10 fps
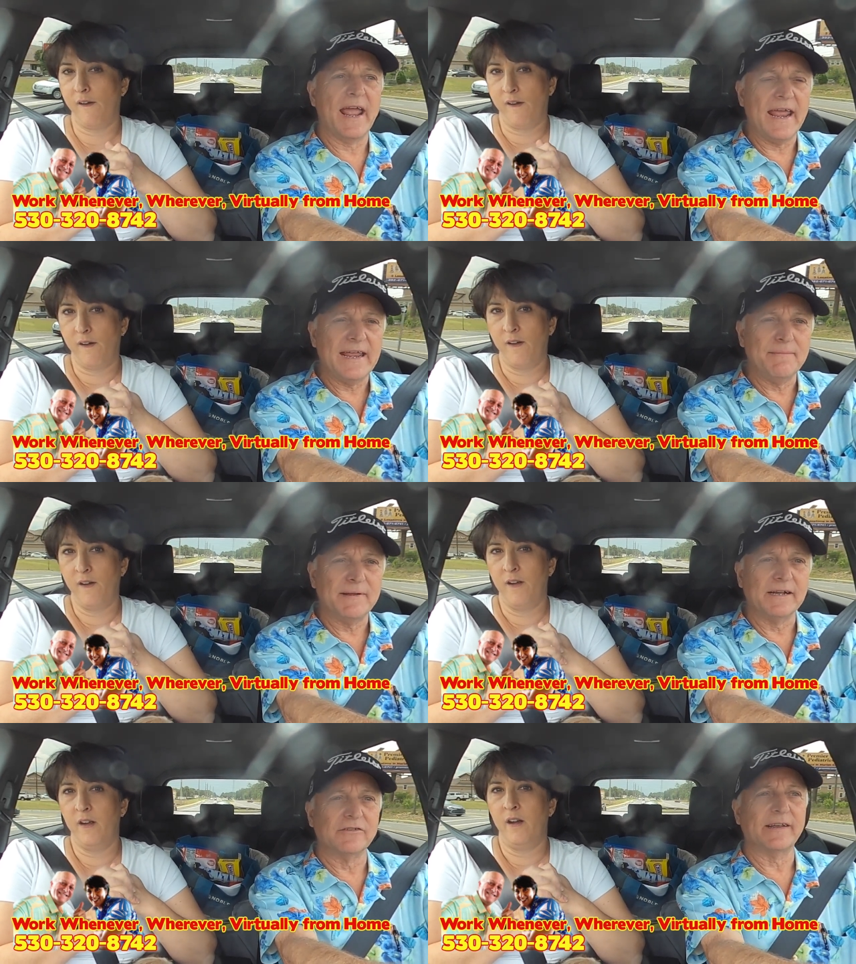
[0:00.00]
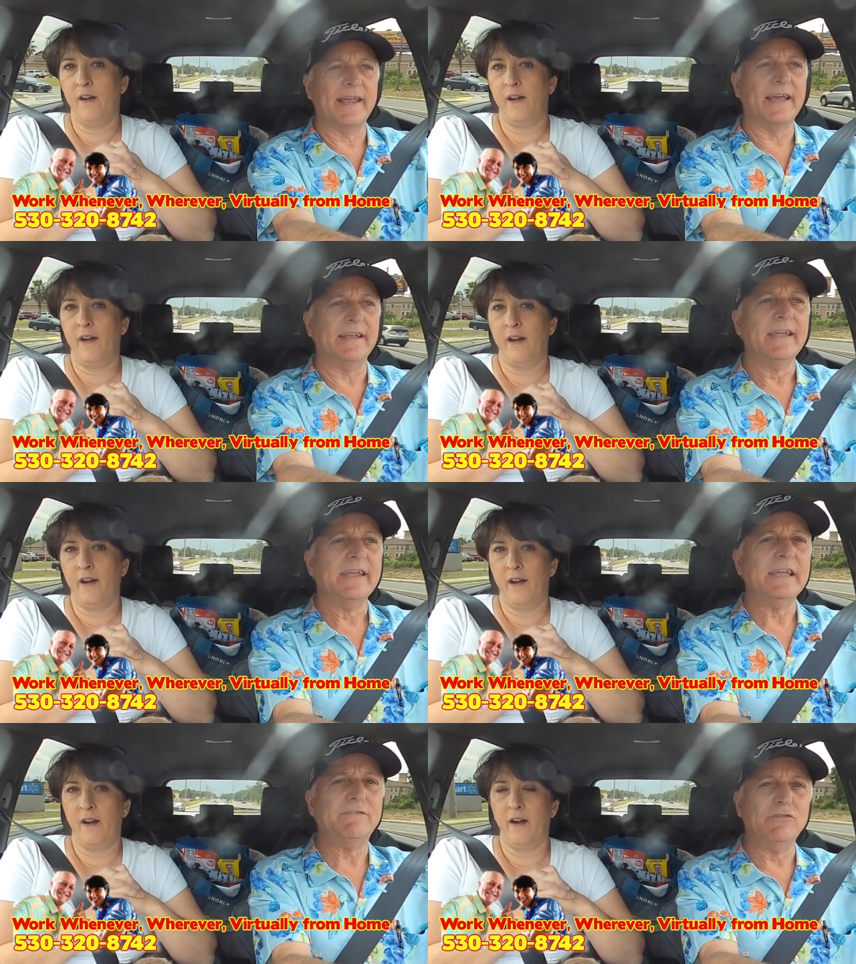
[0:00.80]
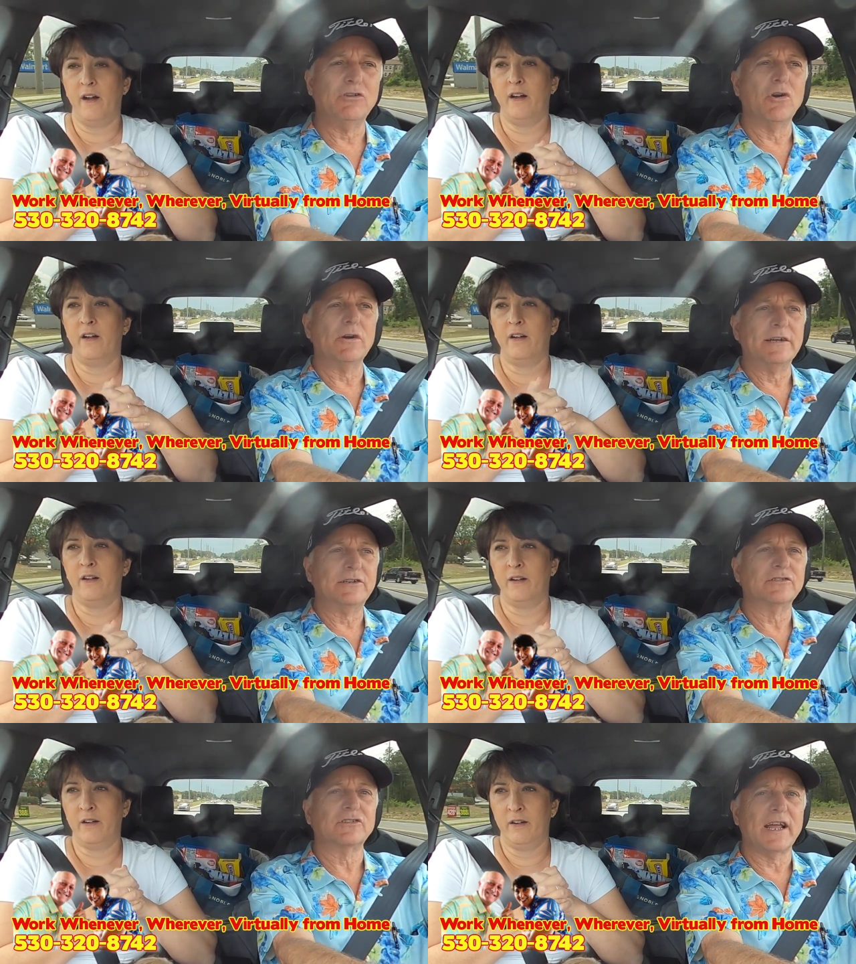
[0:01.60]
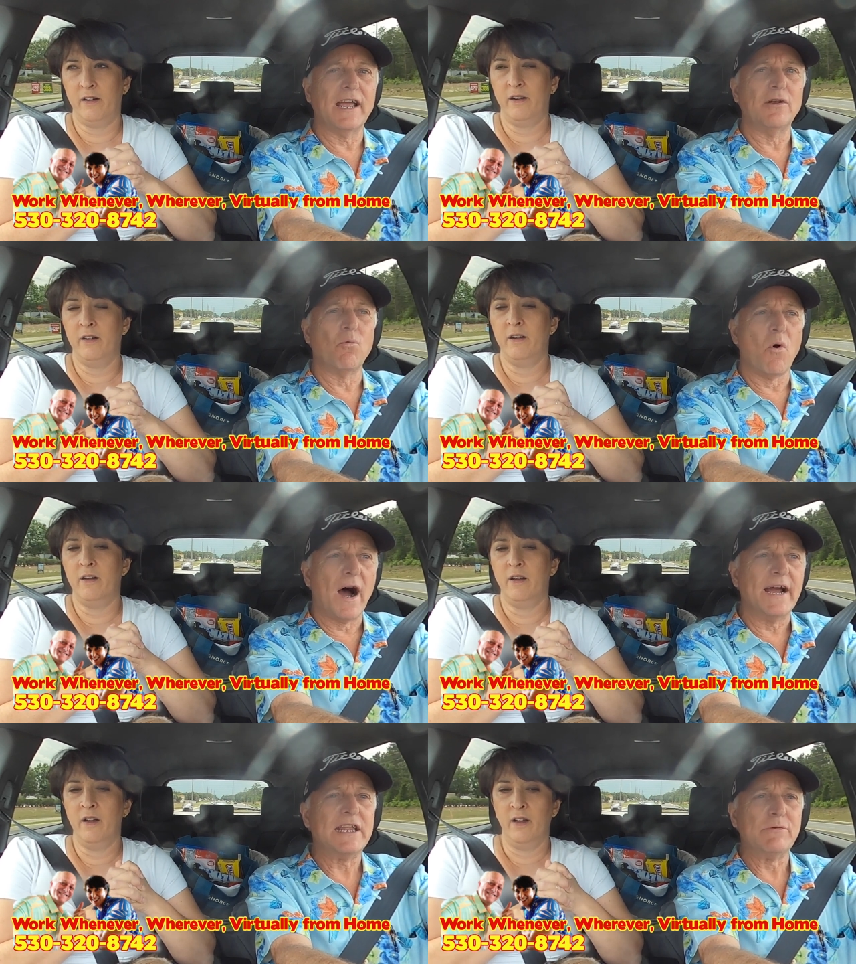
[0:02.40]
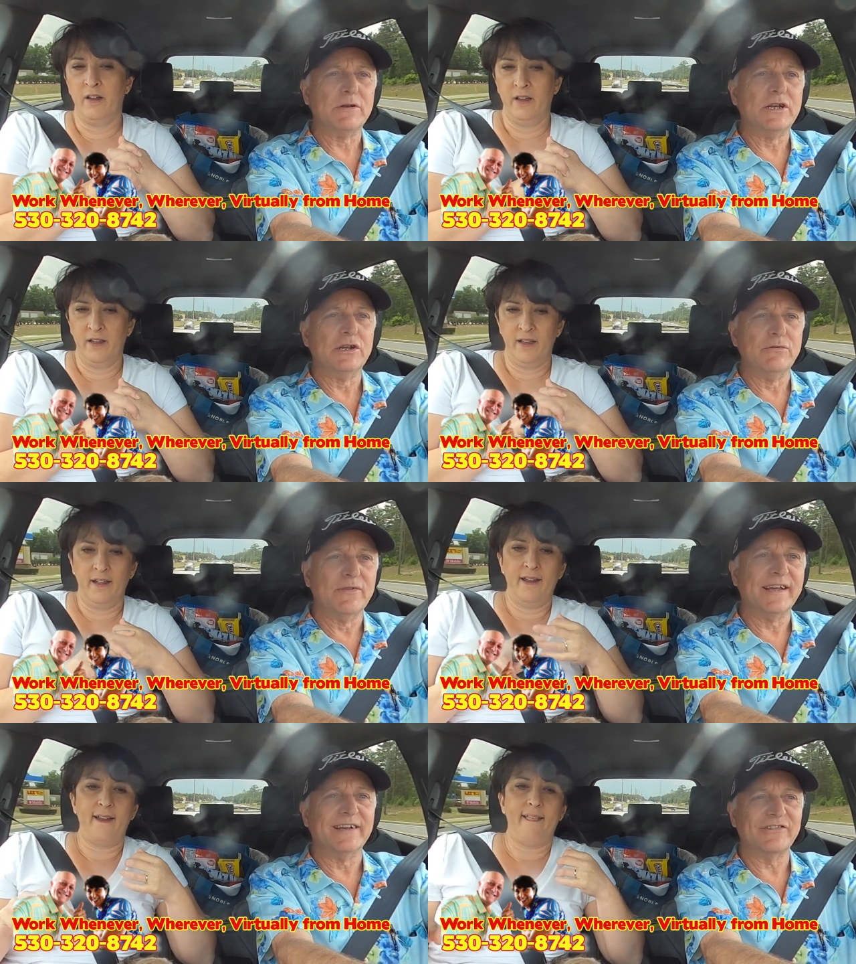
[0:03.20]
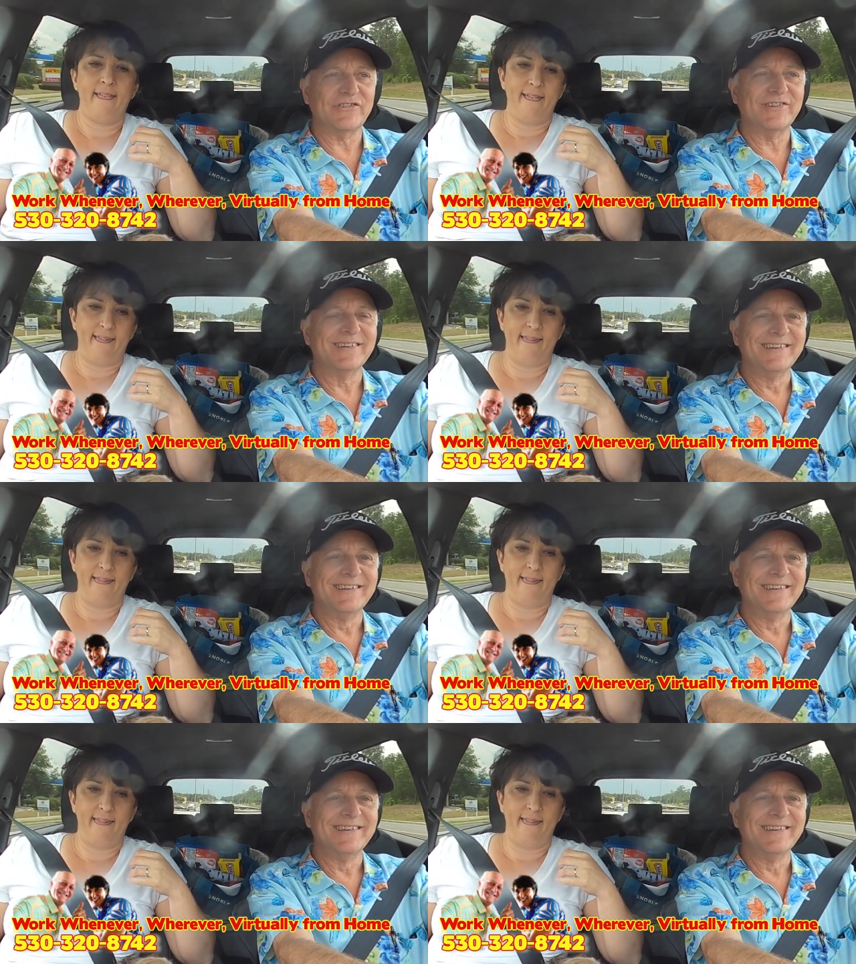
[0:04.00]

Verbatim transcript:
Speaker 1: gain because again if you don't understand why you would do this